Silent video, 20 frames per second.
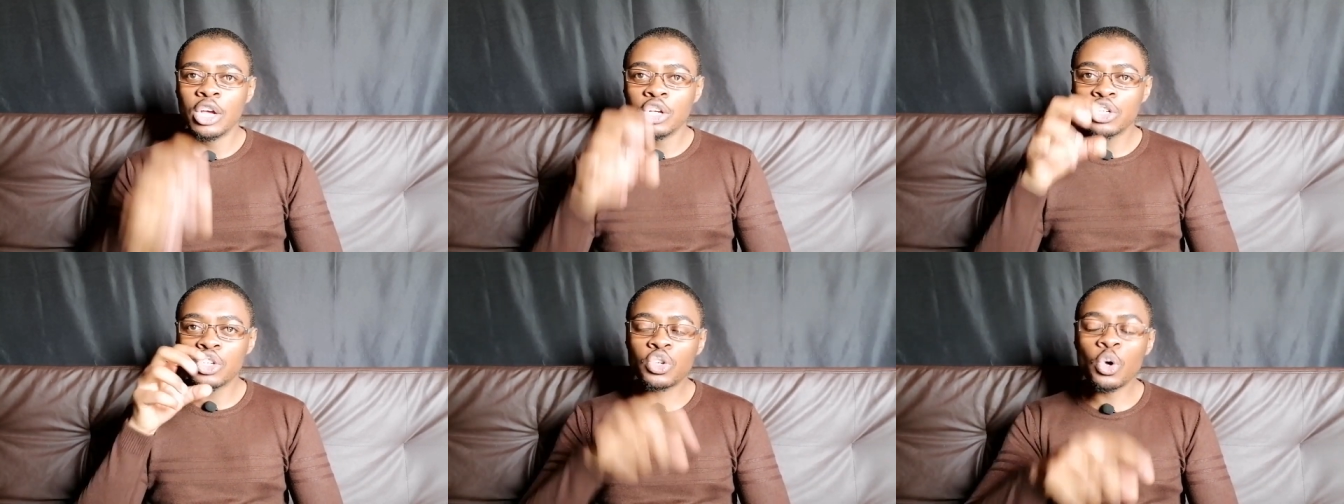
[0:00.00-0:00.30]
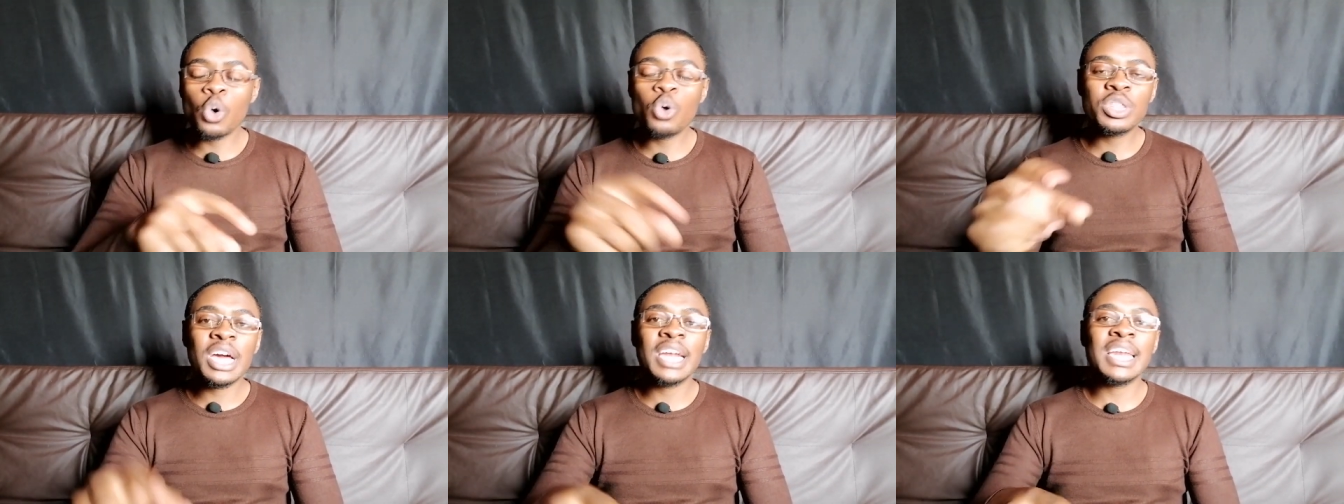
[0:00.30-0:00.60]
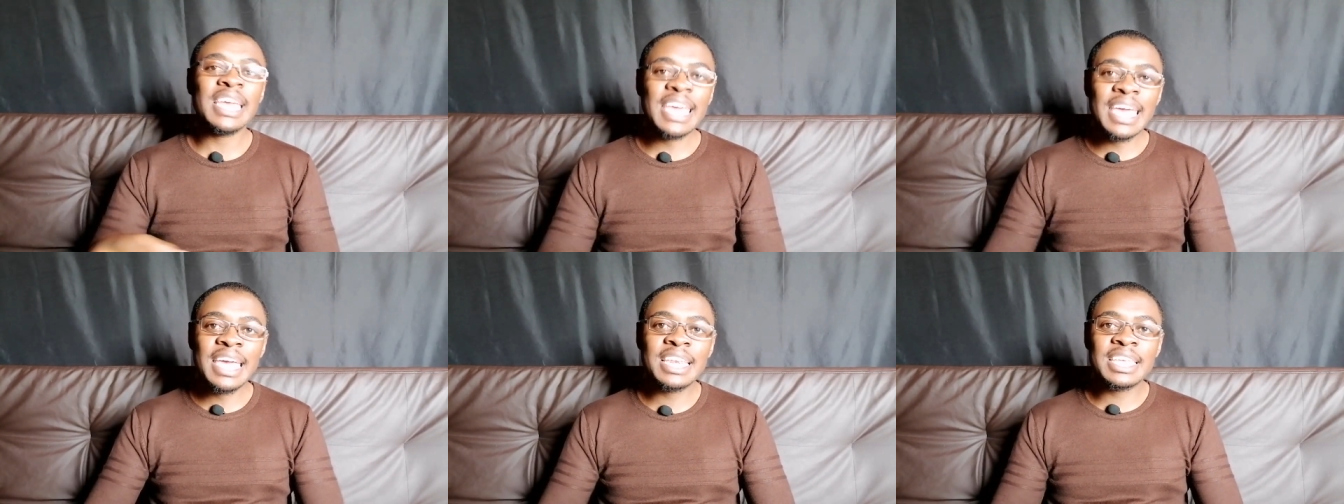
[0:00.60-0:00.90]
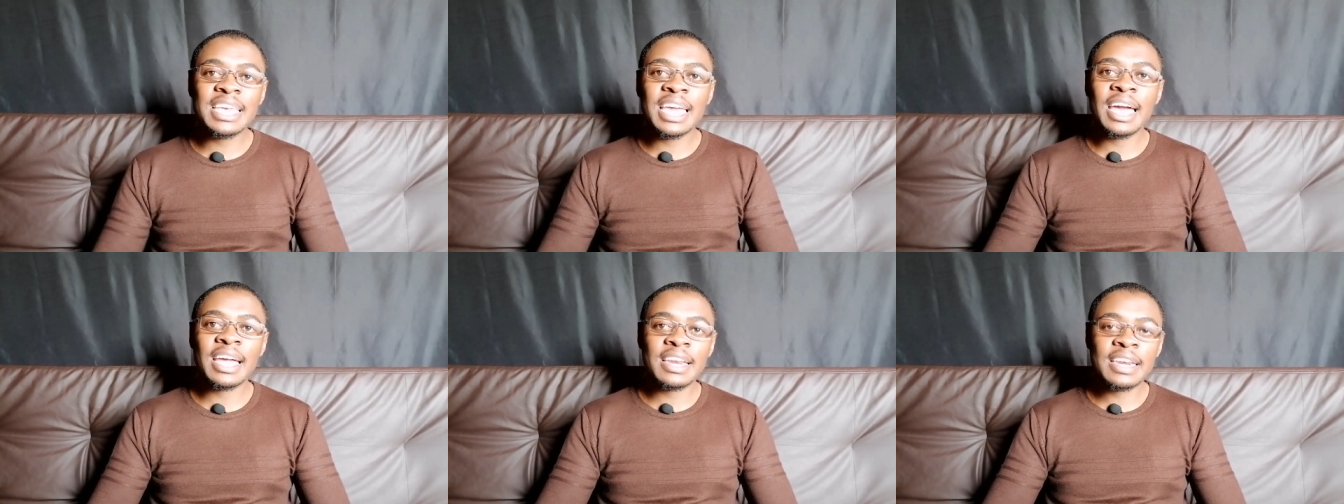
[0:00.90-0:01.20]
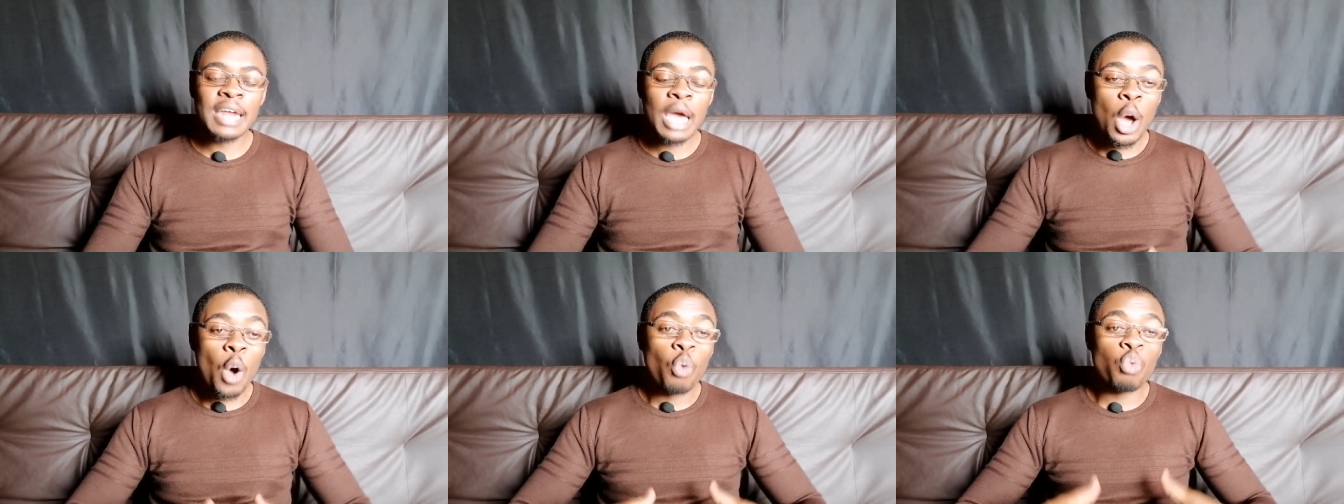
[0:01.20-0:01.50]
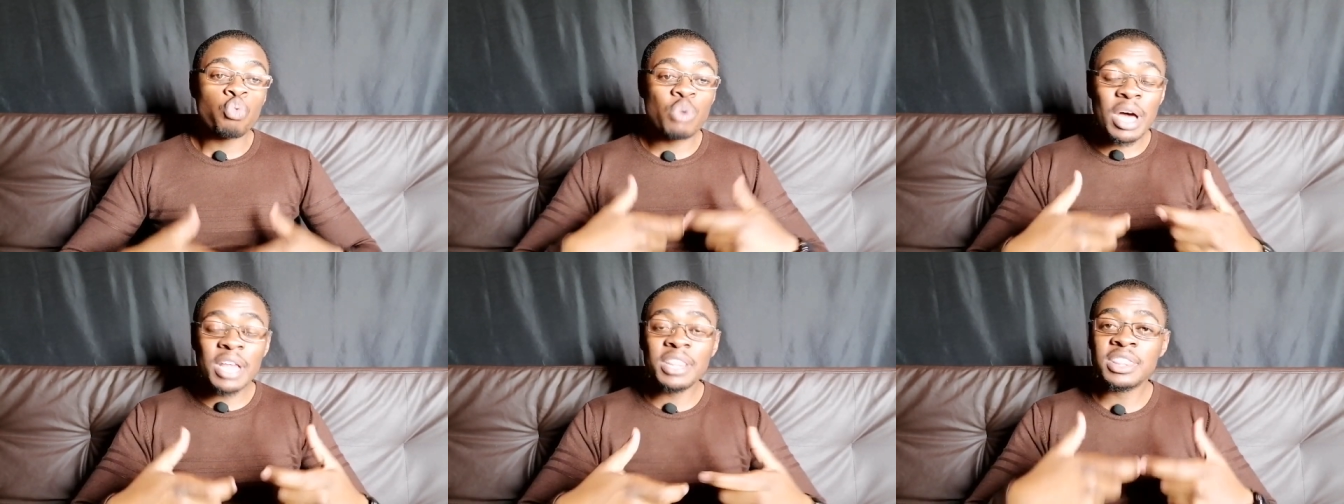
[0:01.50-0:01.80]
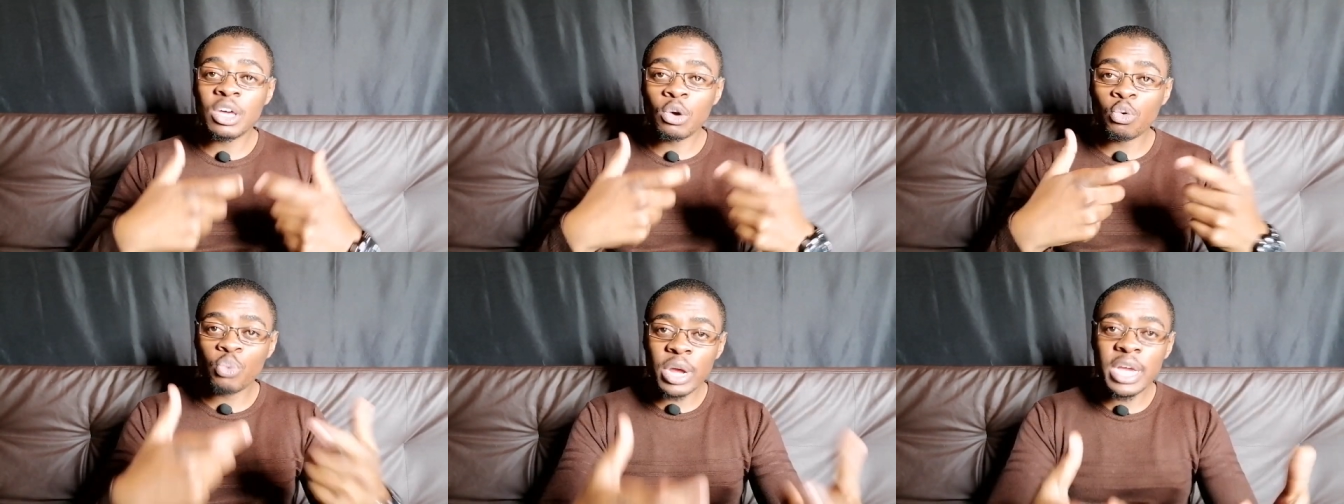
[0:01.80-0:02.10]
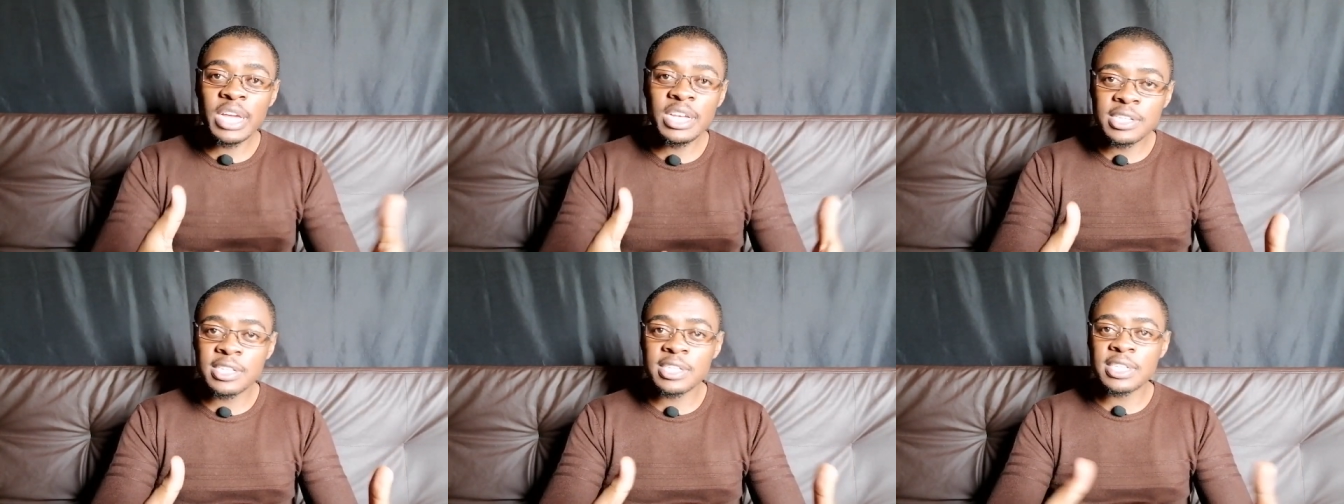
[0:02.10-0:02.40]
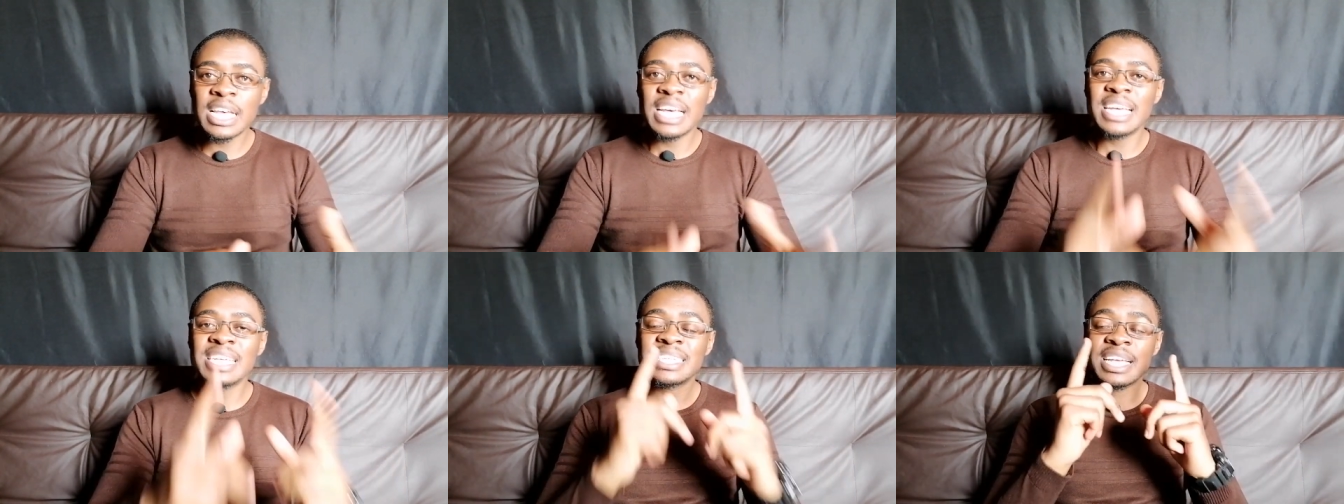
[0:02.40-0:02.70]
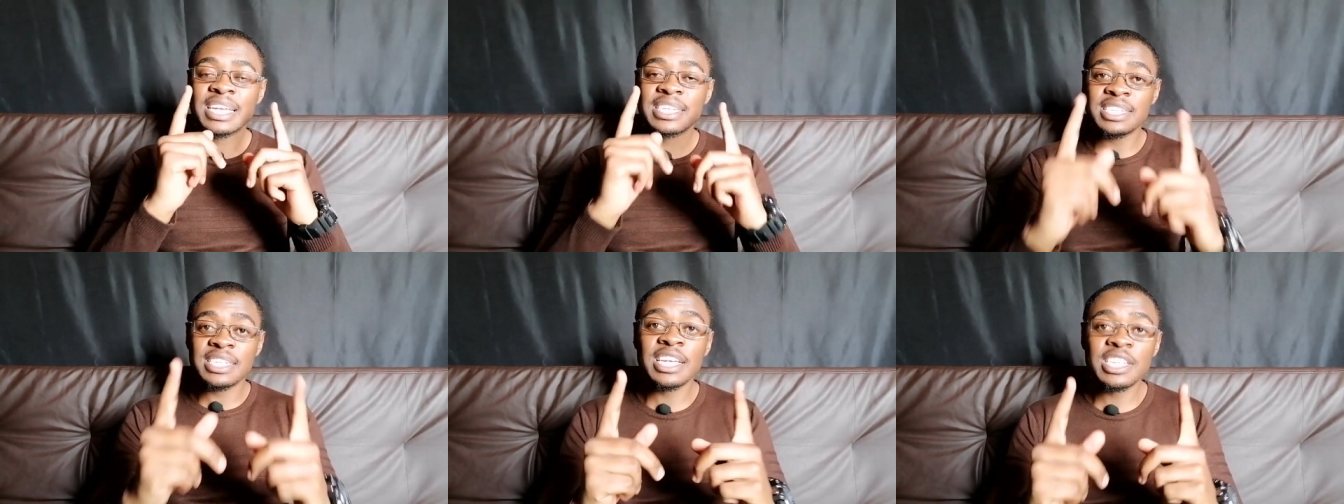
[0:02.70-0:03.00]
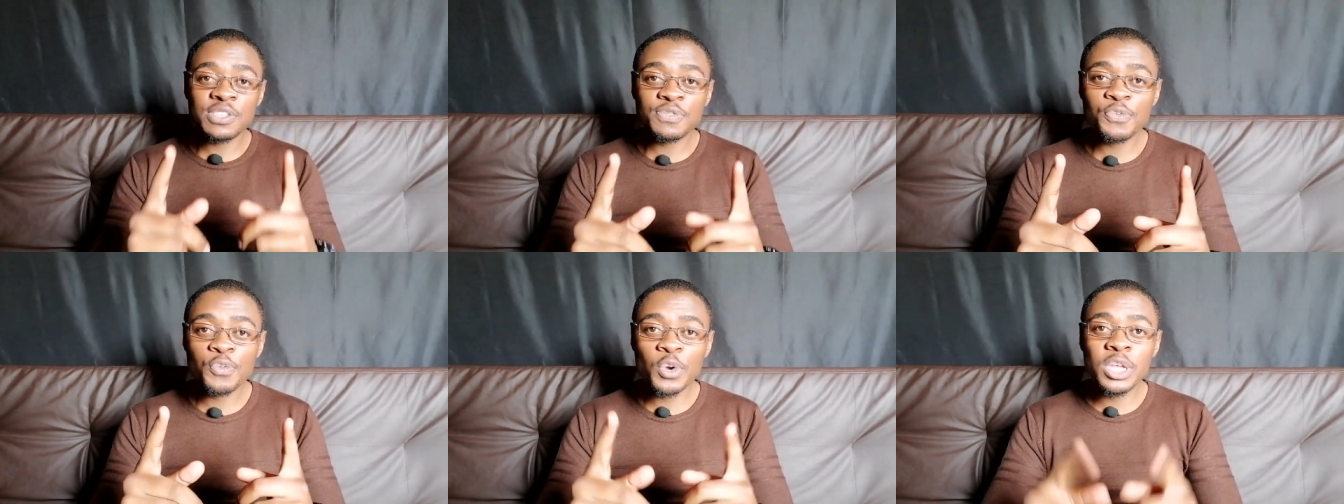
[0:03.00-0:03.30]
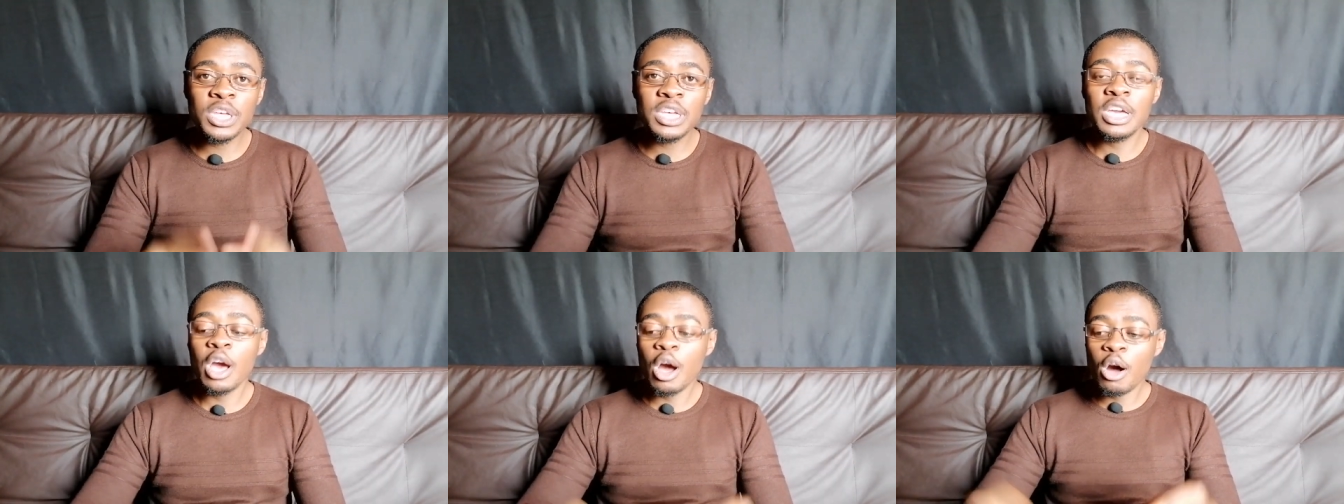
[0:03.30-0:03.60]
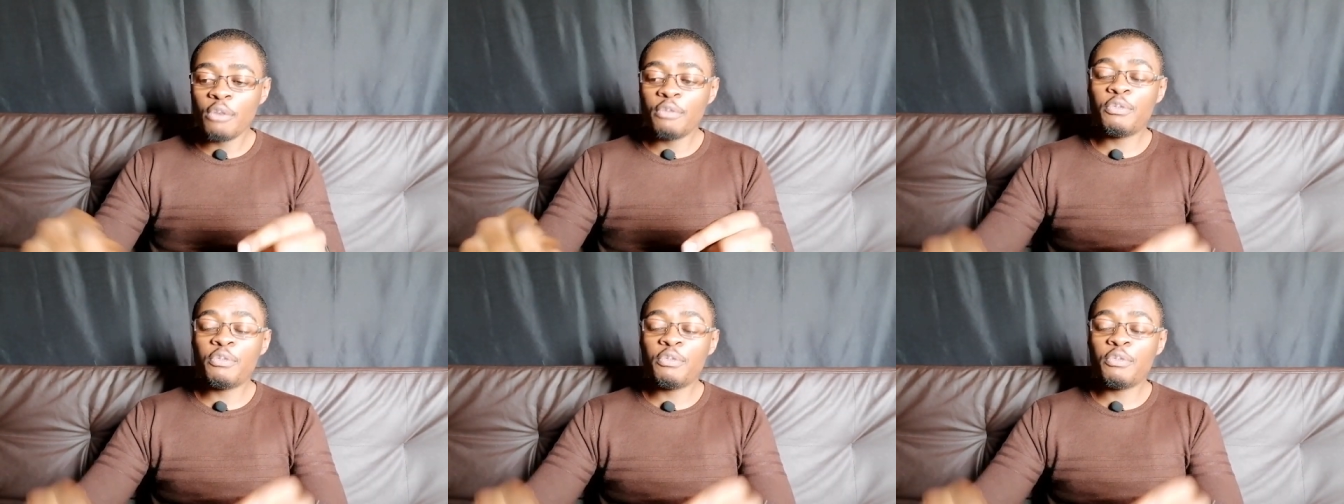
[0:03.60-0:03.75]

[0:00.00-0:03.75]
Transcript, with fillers: so that it can run the race successfully